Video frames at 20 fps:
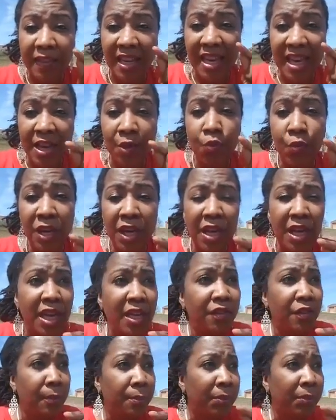We
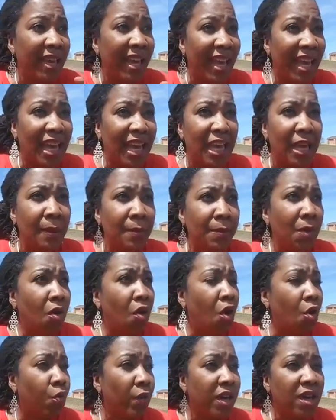either blame
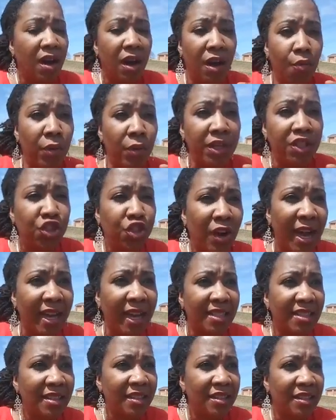or we try
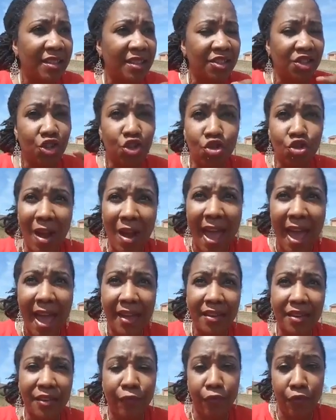to
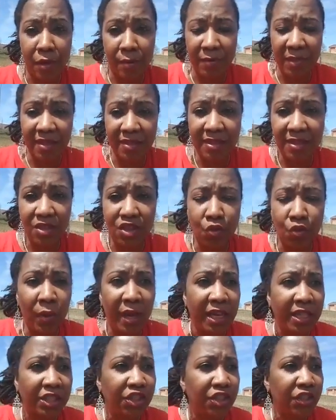distract from the
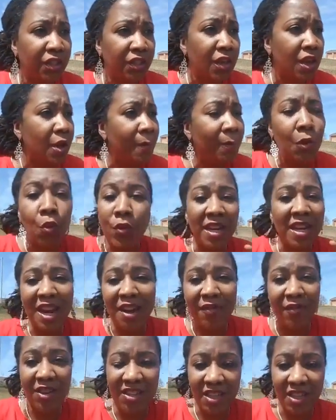situation, but we
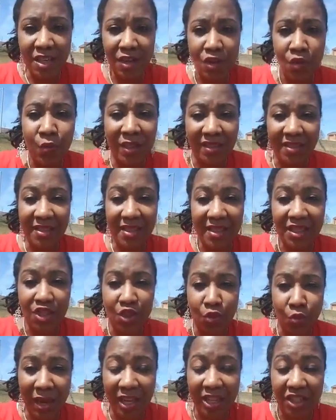never deal with the
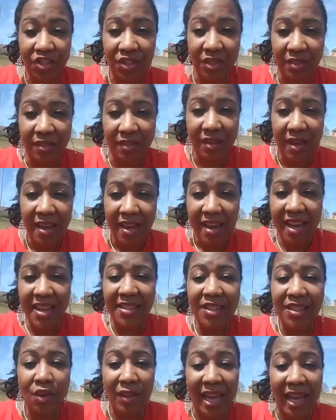situation. And
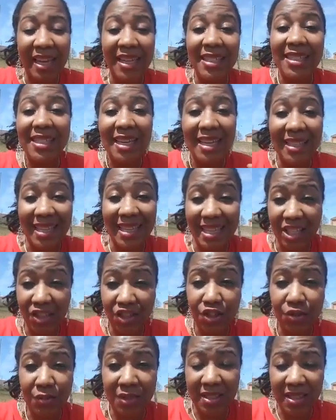so, like I said, the
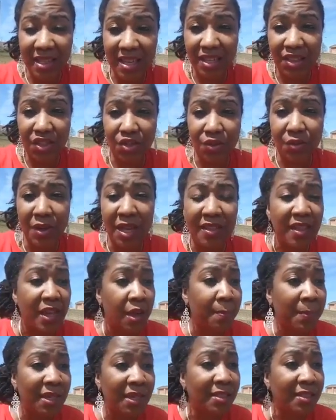issue is the issue. And
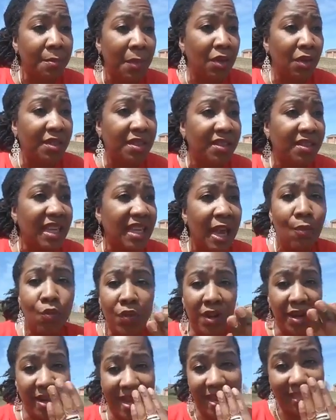then most of the time,
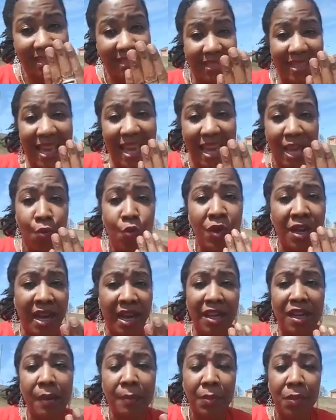we're not
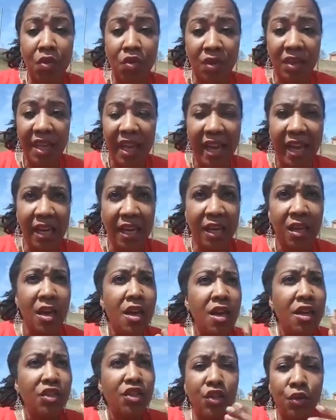communicating
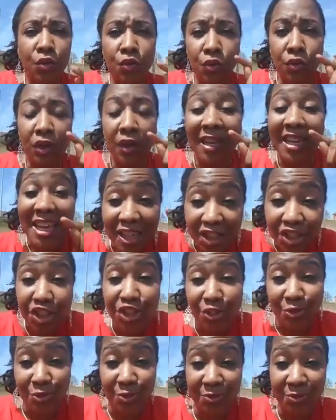to the issue.